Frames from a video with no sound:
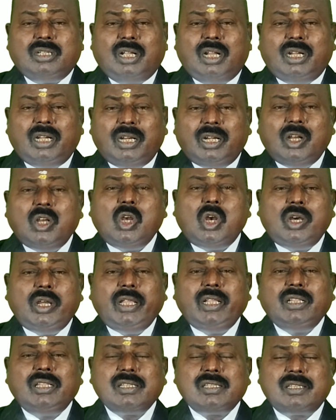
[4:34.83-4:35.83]
And
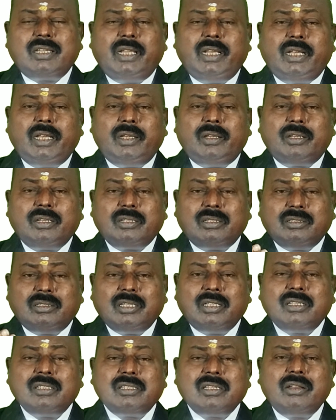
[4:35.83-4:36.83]
regarding the seat,
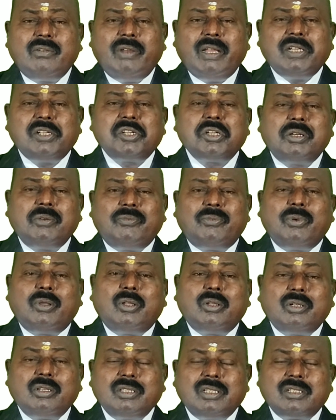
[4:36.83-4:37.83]
the reservation
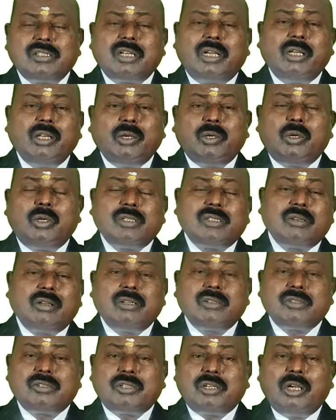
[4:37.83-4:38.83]
for the scheduled castes
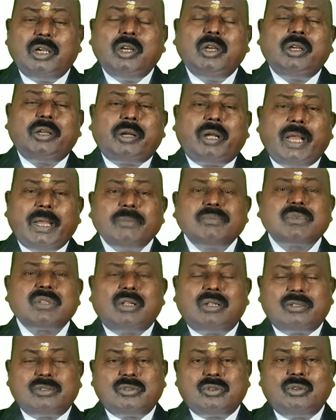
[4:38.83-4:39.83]
and the scheduled tribes
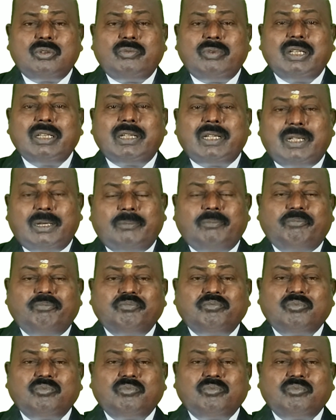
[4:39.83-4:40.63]
also will come